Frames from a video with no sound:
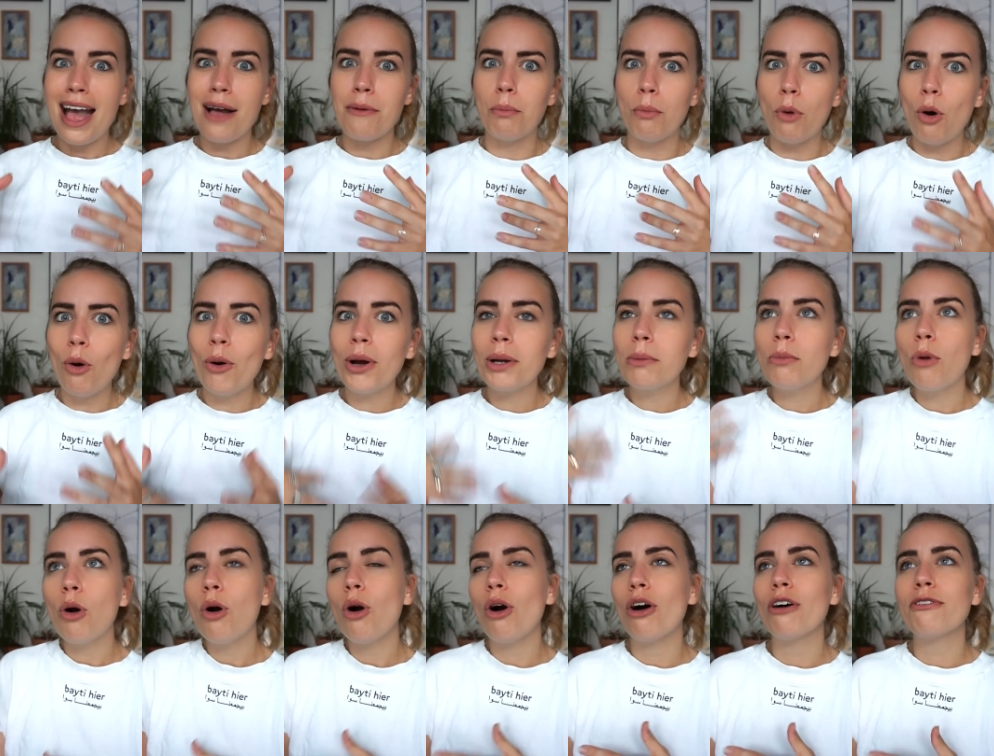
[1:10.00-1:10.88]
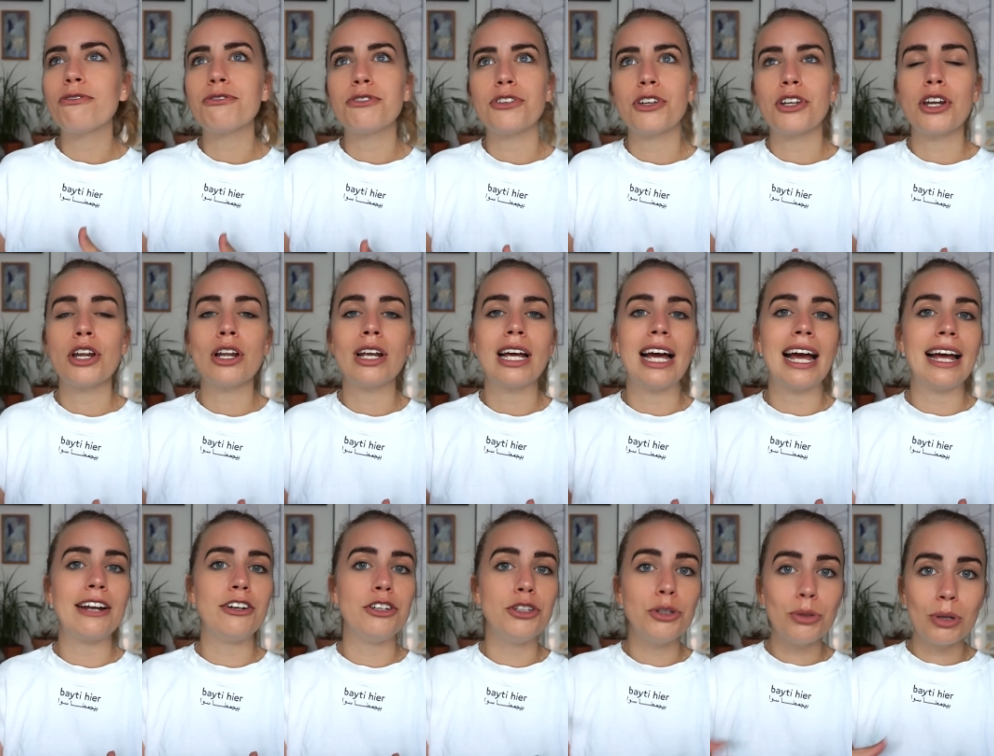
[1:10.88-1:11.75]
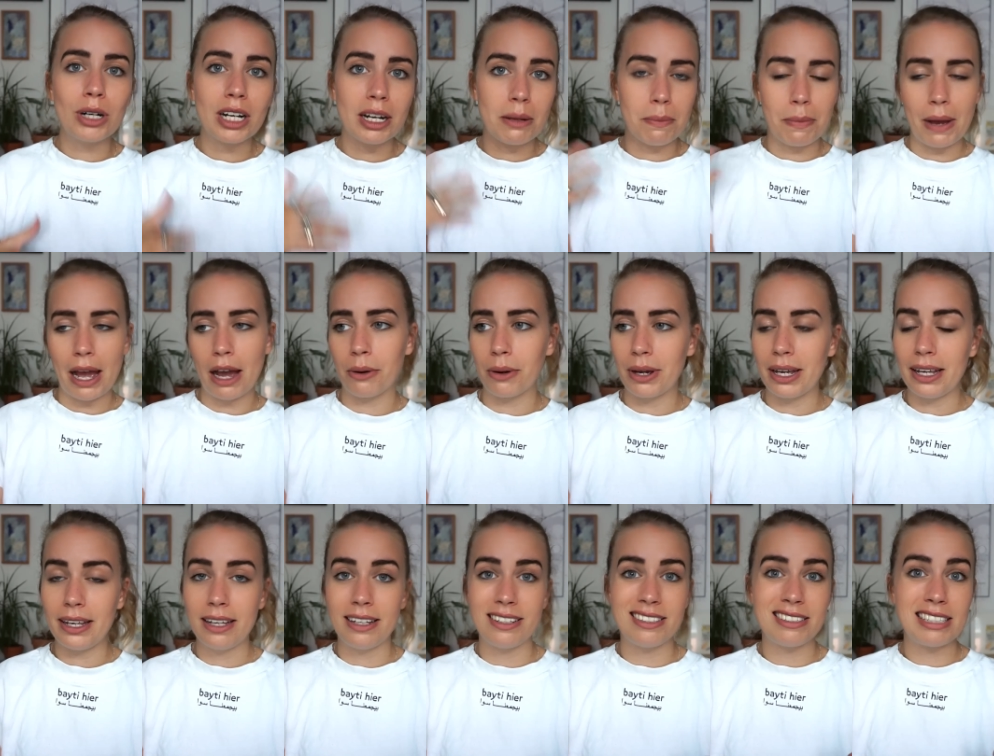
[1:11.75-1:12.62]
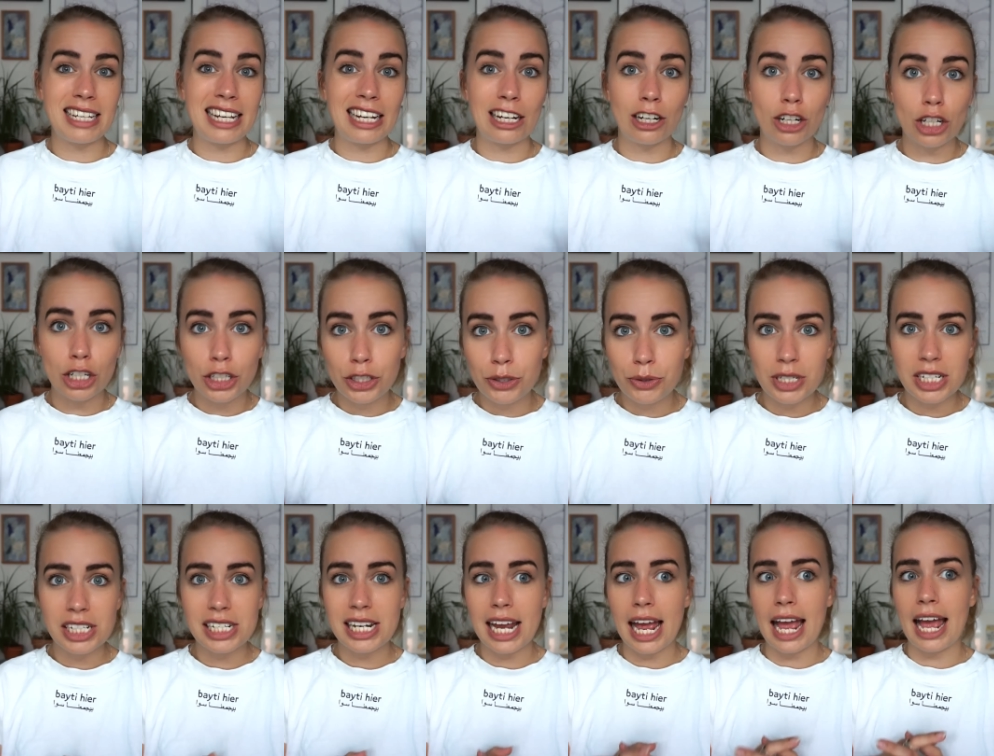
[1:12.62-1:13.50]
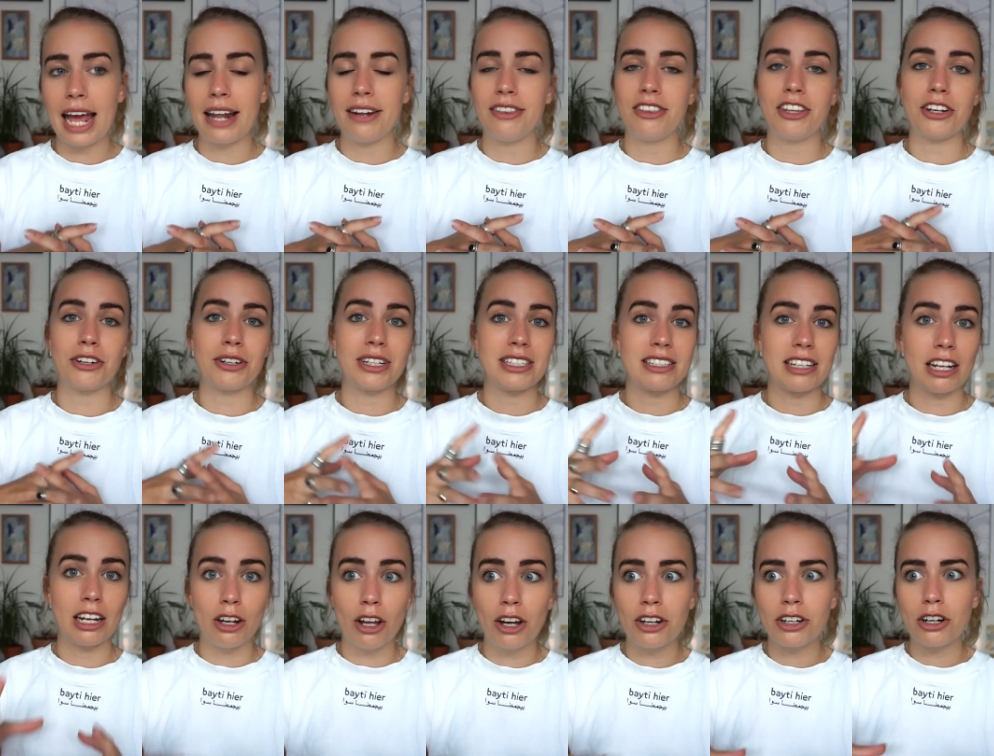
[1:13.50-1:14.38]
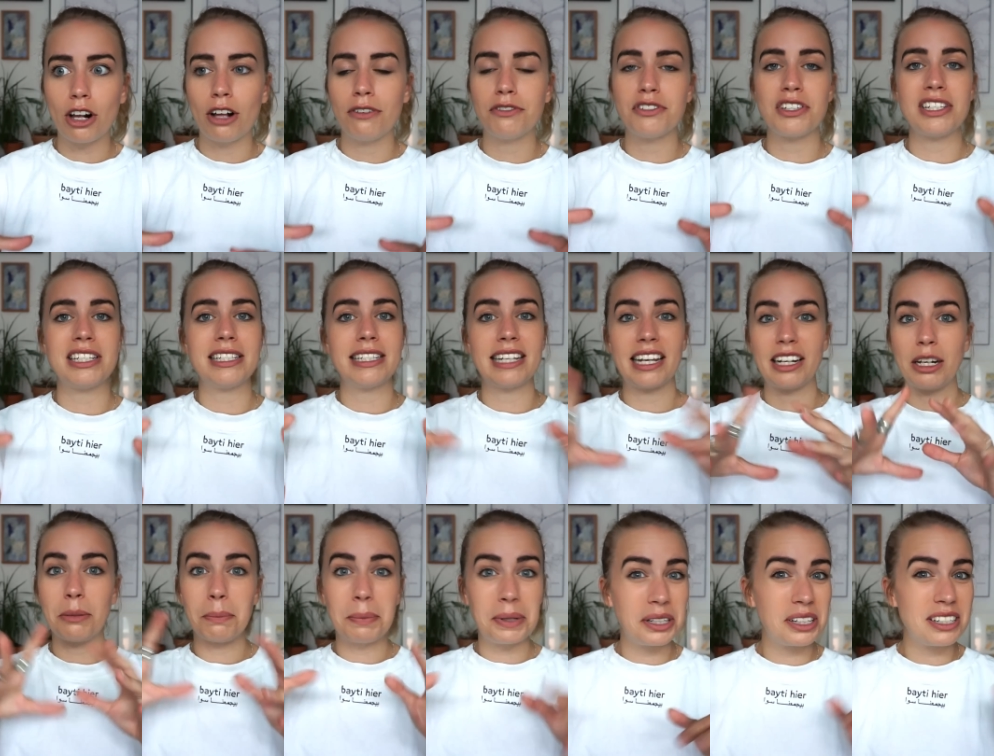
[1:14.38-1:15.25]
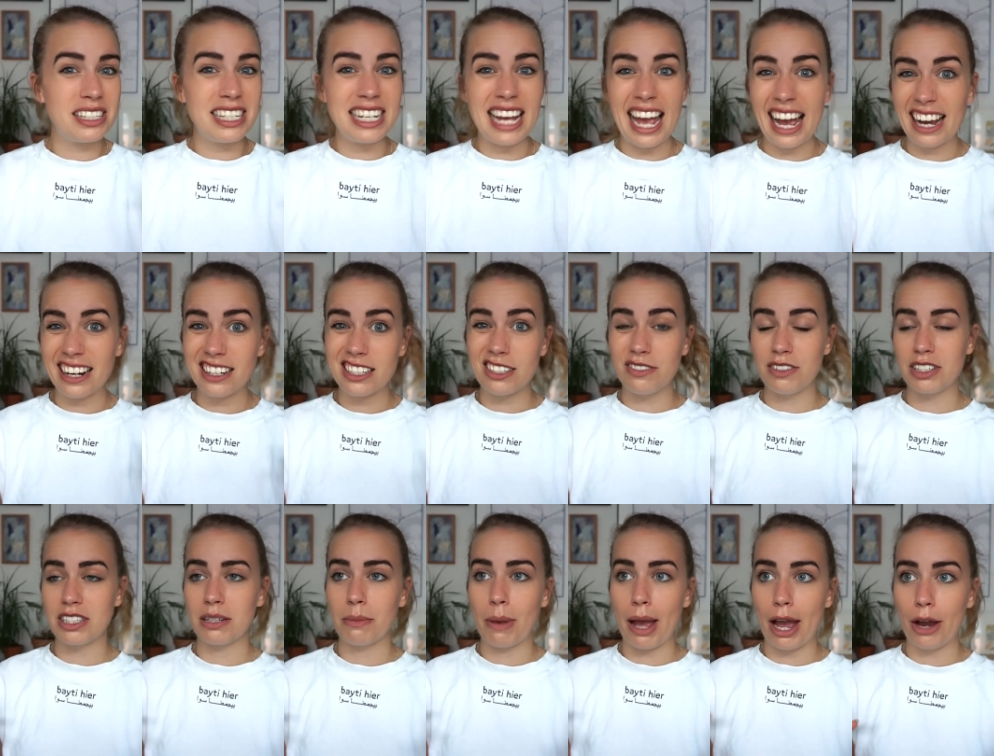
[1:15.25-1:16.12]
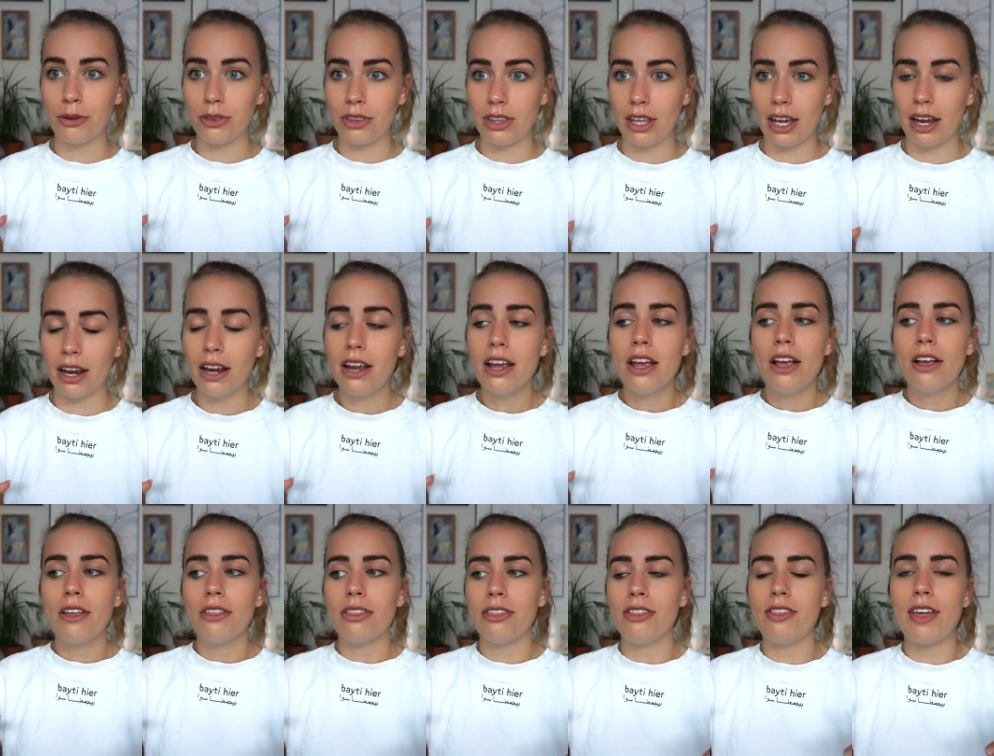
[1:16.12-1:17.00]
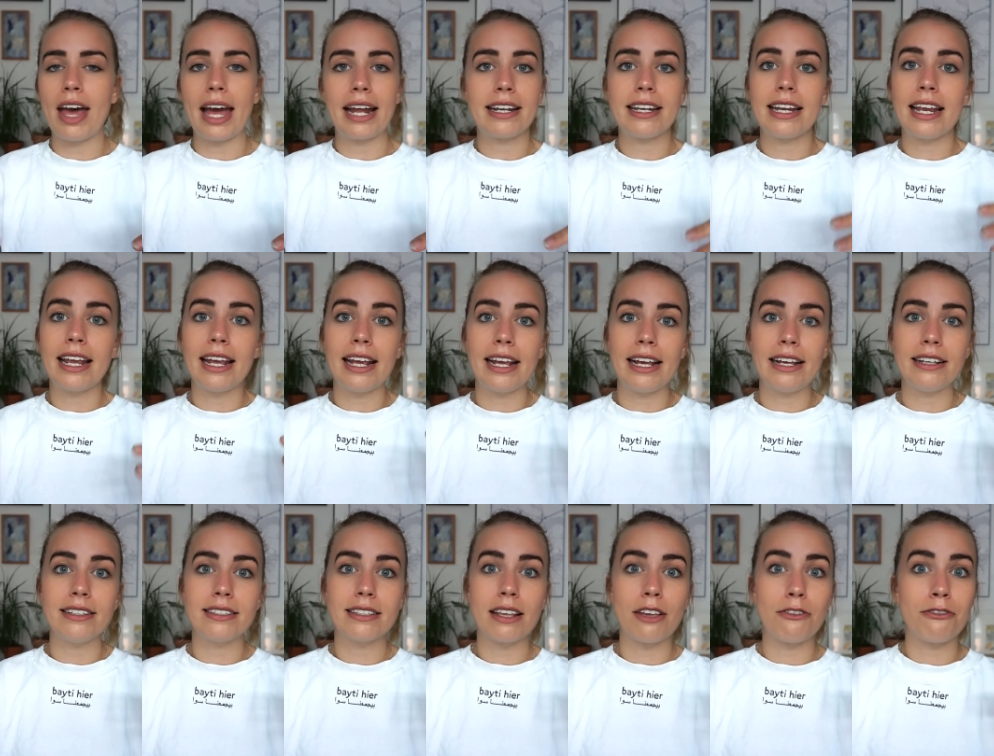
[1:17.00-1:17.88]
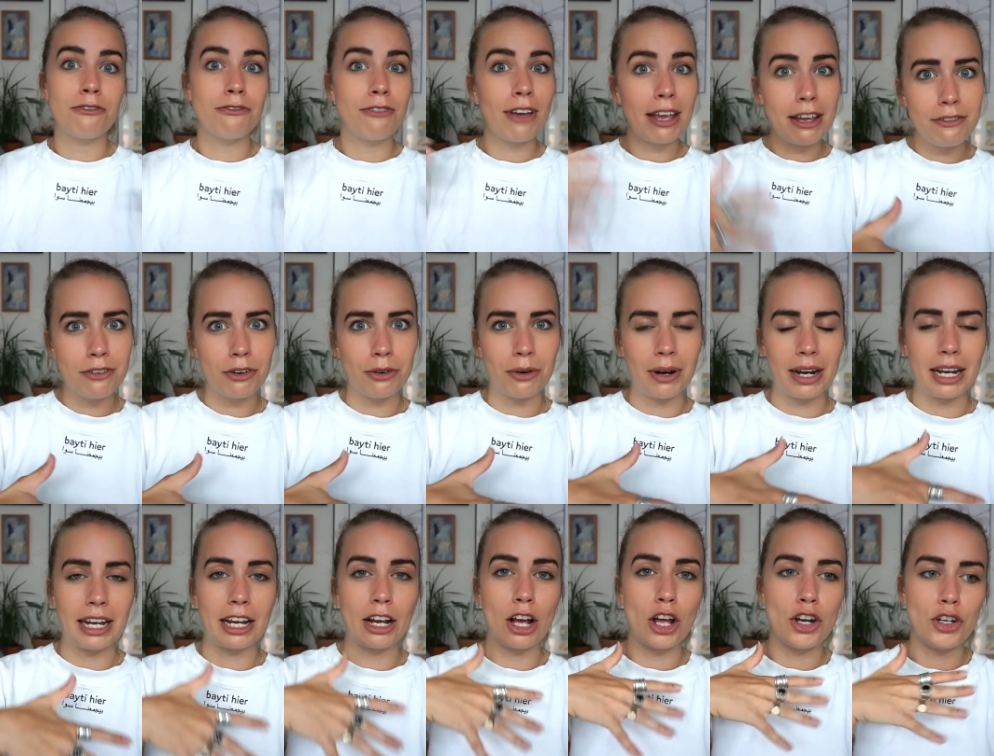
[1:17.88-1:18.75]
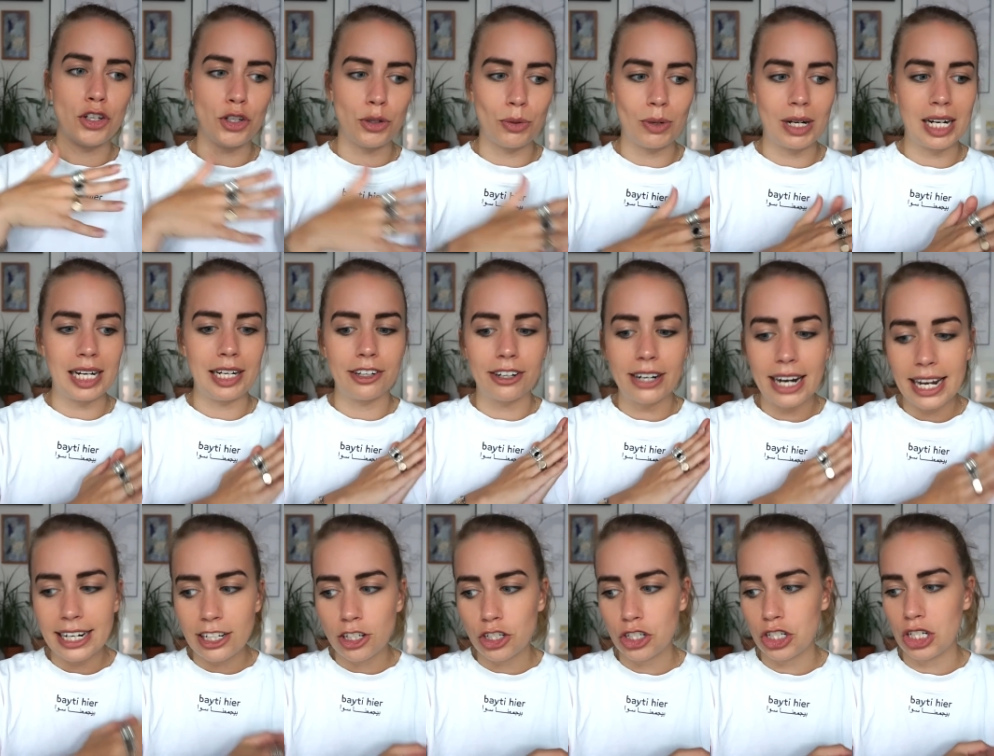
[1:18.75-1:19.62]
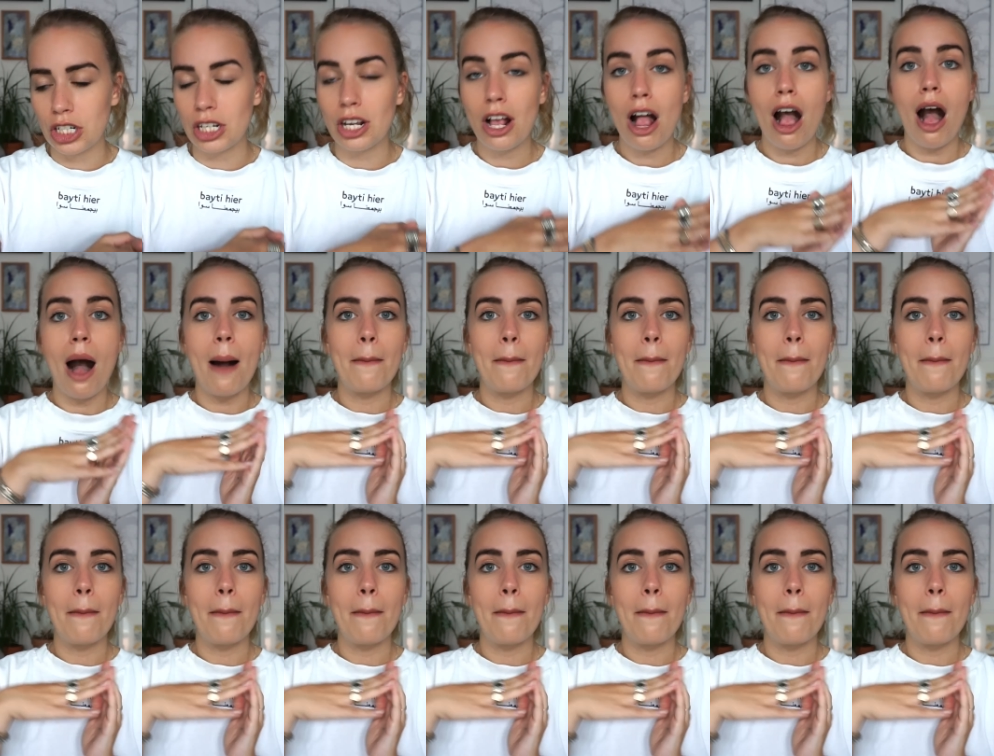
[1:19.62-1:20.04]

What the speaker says: more and more often nuclear power is included, and there is a lot of sustainability activism out there that is favoring nuclear energy.